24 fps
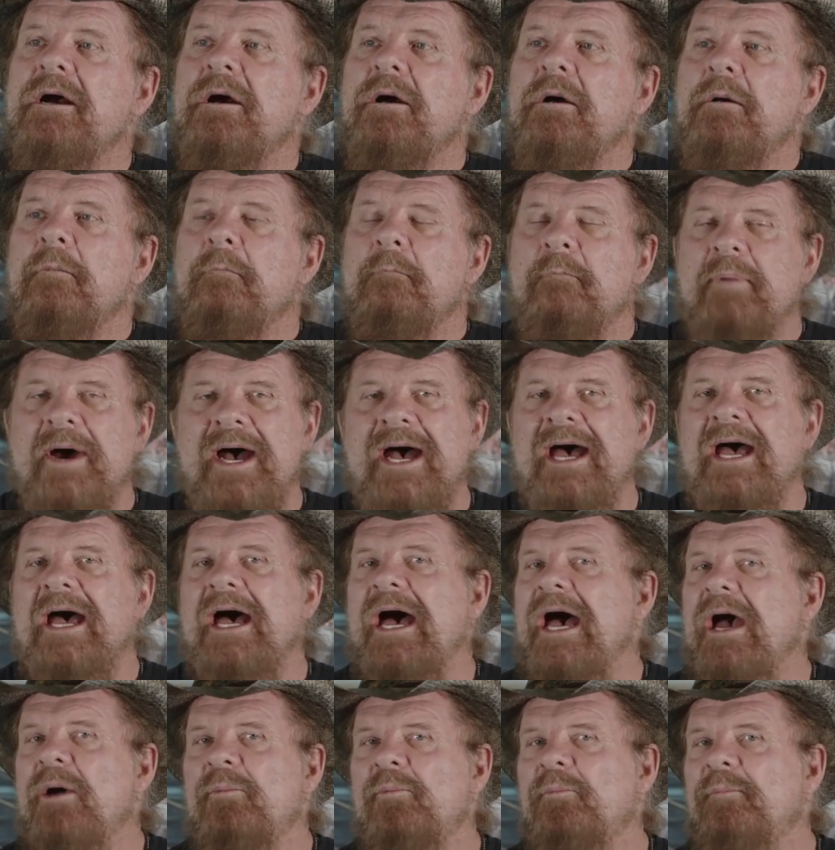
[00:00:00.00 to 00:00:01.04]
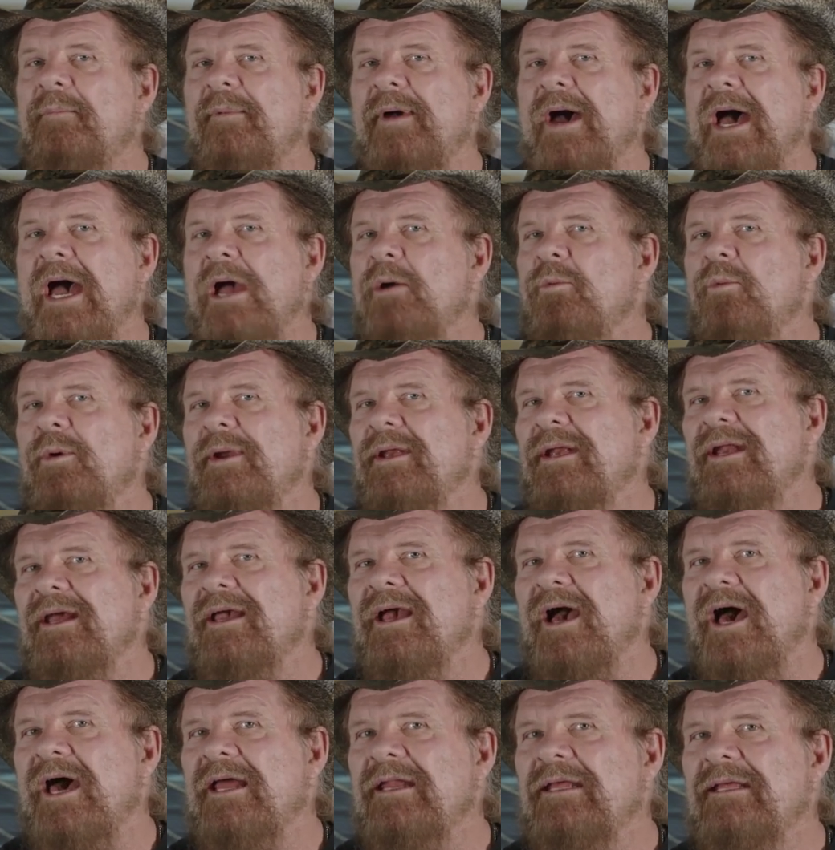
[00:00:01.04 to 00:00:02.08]
But I wouldn't have
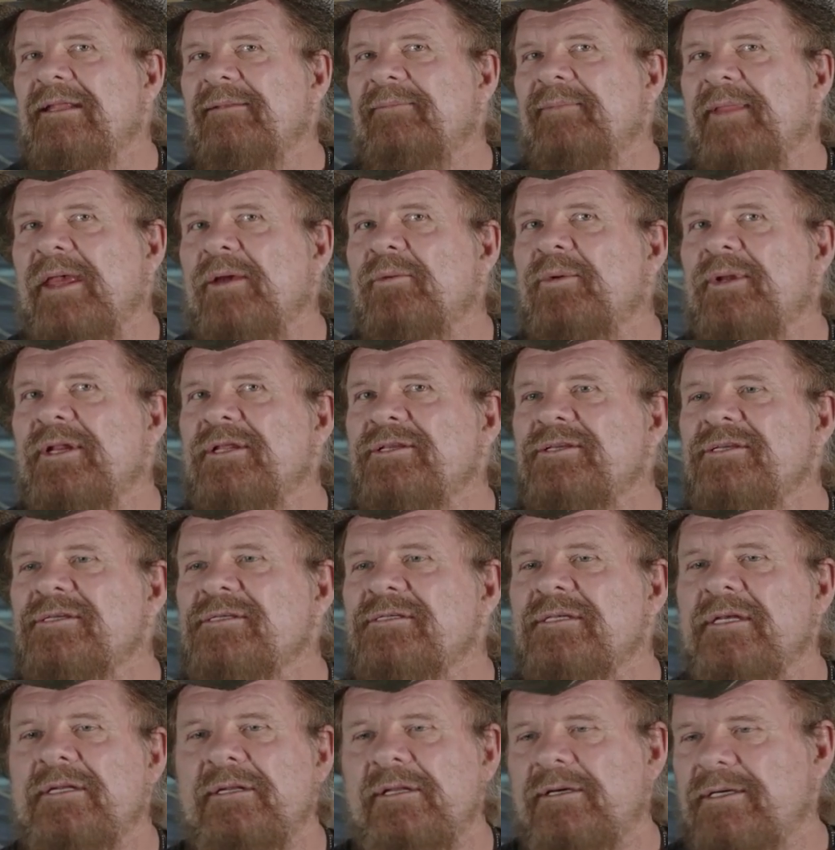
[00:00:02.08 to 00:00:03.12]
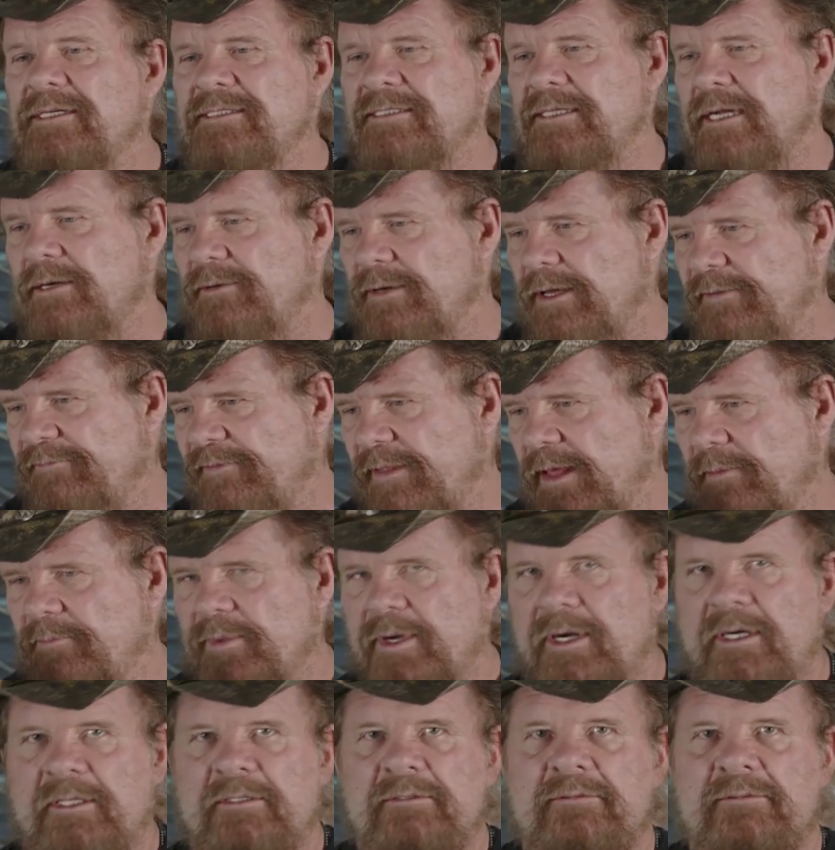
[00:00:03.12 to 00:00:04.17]
got it. They would have just said, no, he's not right for that part,